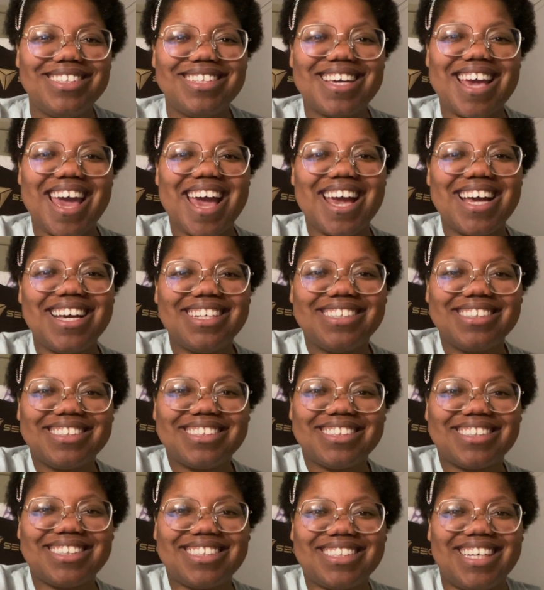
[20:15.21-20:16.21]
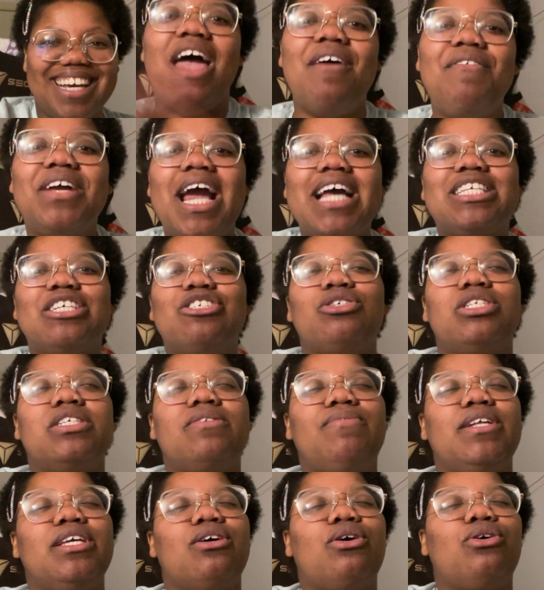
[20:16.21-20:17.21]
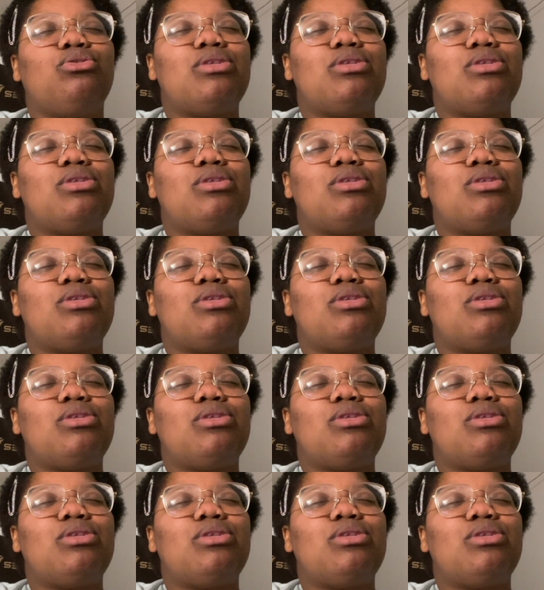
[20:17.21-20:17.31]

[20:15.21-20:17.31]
okay? If you guys enjoyed this video,